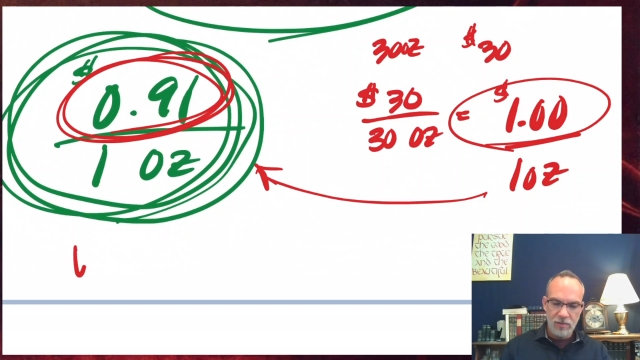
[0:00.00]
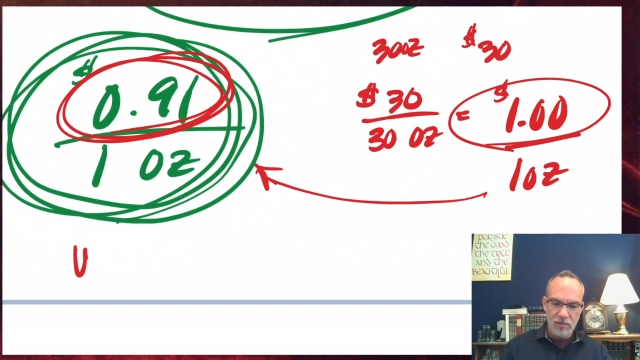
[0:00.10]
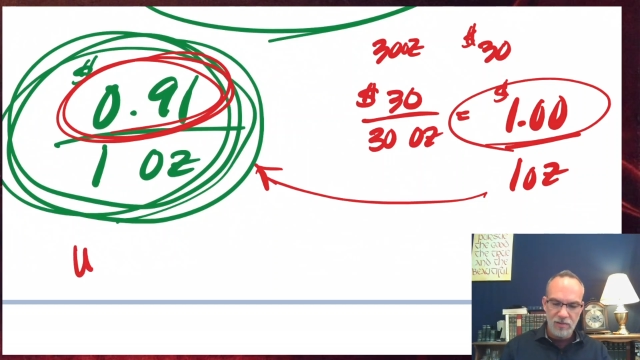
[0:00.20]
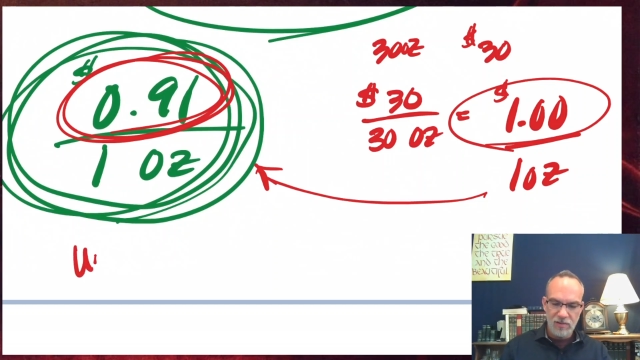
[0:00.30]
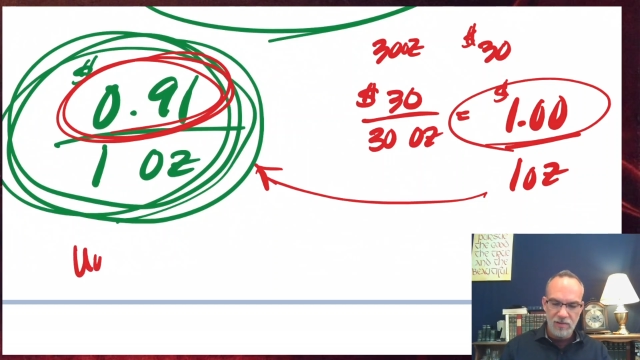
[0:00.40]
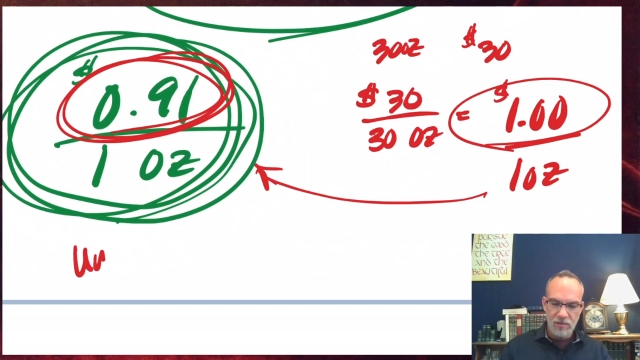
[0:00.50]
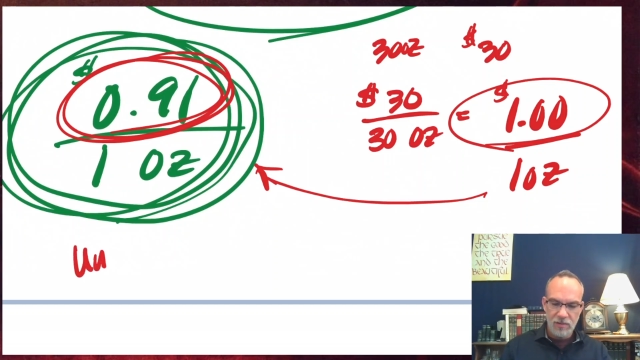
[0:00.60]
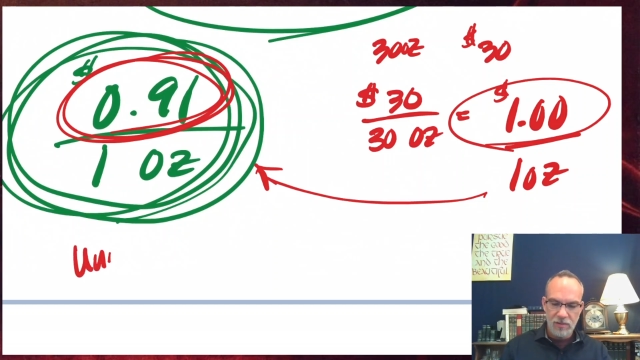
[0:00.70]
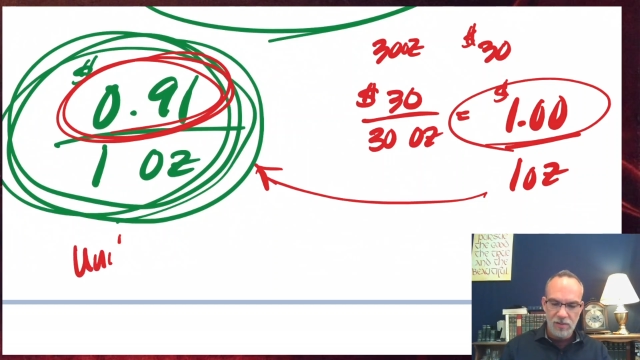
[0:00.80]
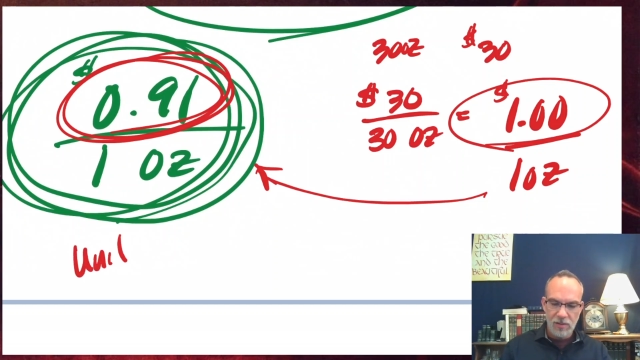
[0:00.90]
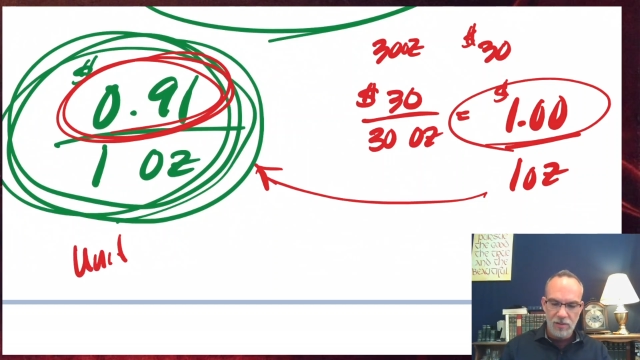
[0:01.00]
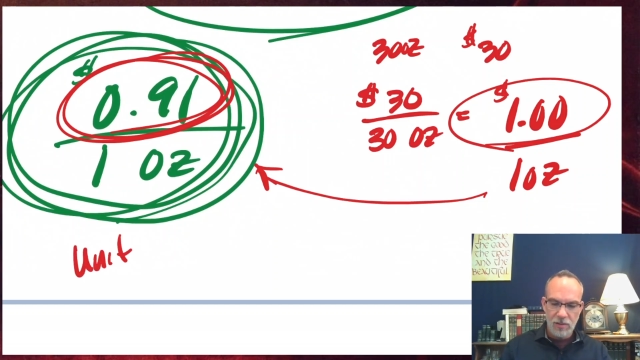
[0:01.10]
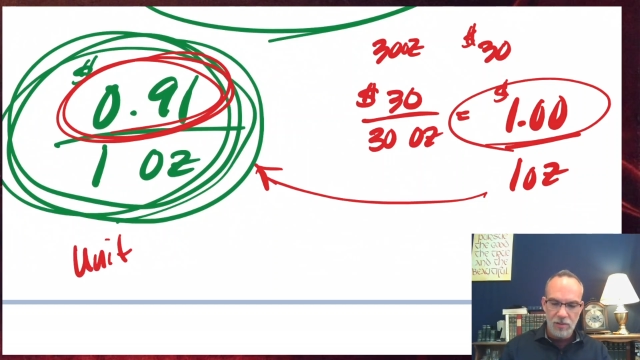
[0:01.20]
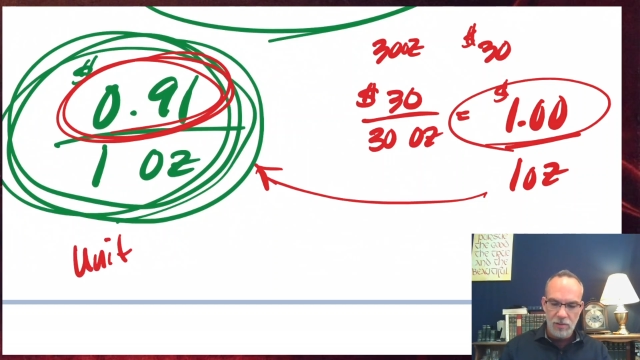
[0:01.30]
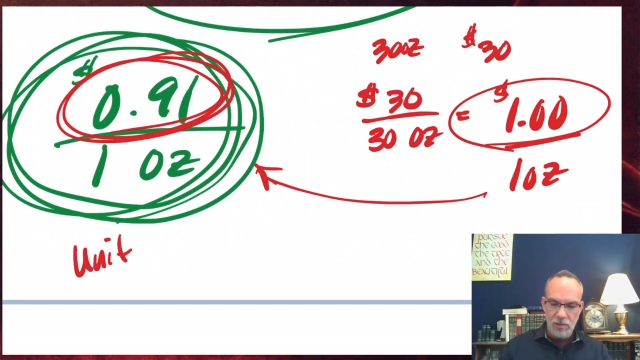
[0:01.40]

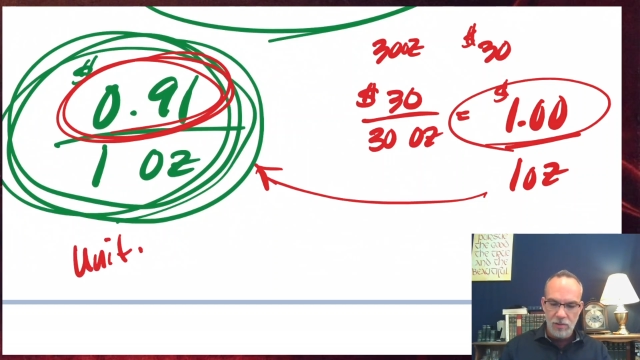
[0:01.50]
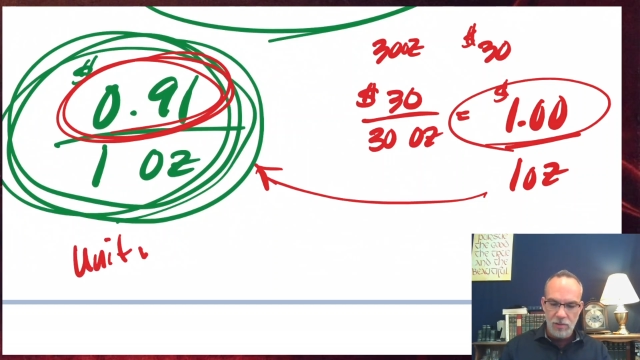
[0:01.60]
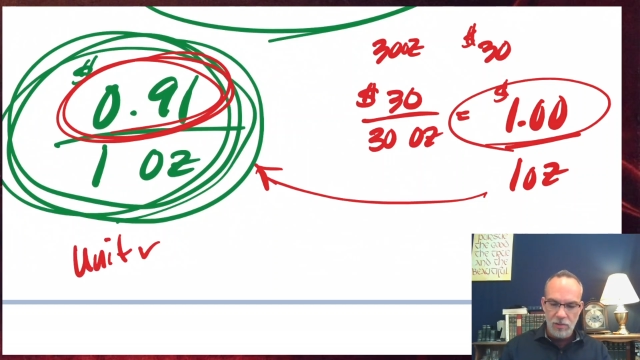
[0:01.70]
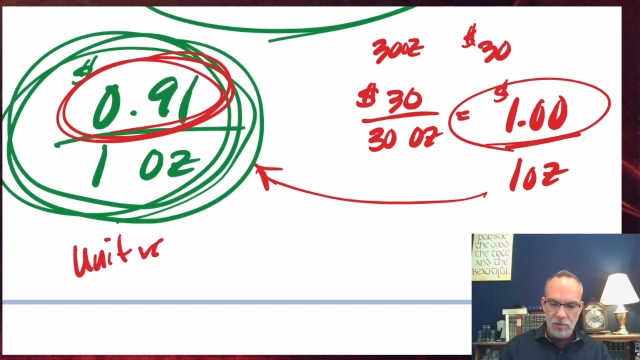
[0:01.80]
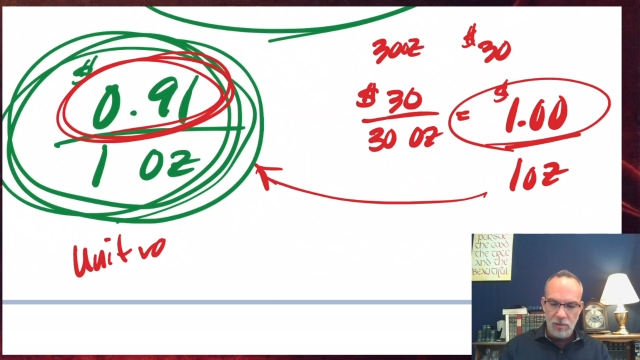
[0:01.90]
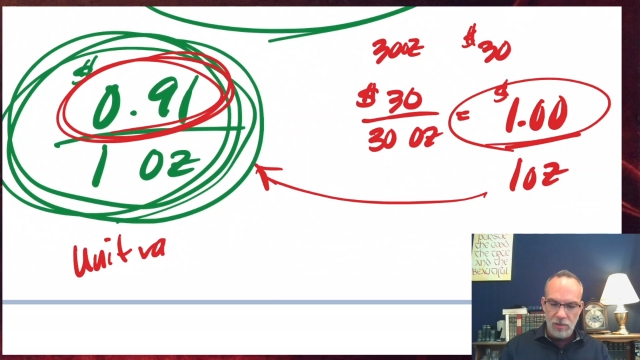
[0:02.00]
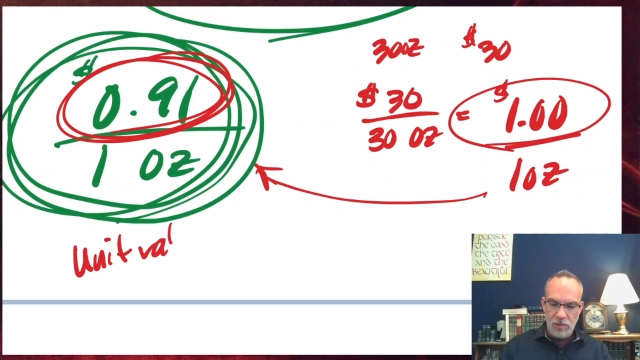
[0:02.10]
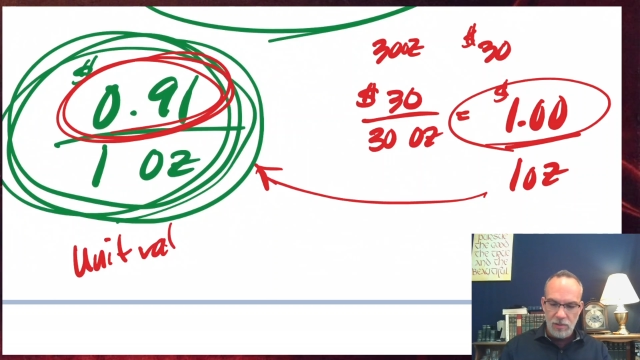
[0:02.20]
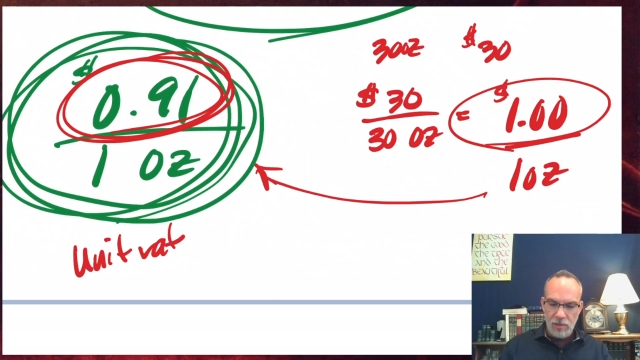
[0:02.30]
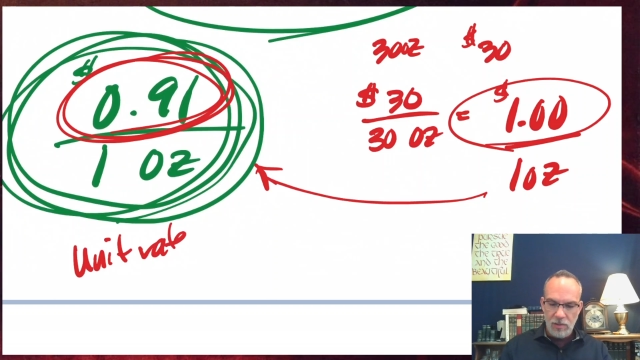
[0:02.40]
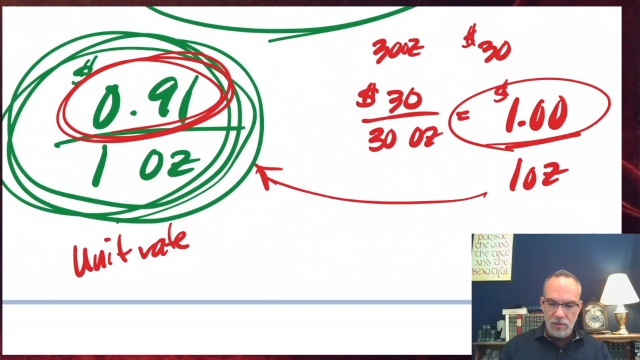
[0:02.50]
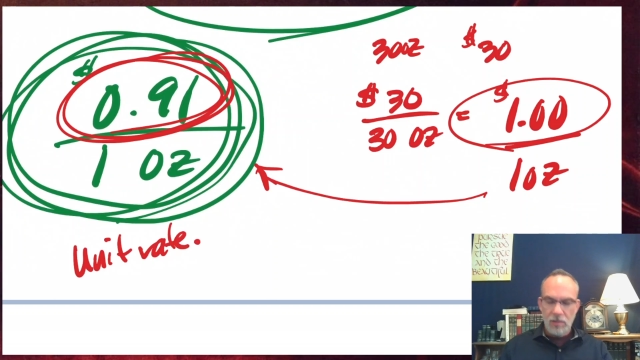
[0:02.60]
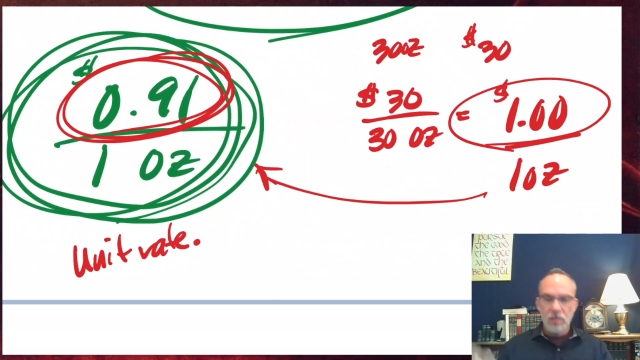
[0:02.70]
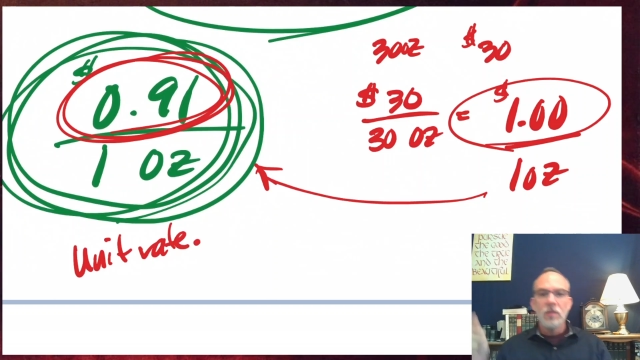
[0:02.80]
Nothing is said.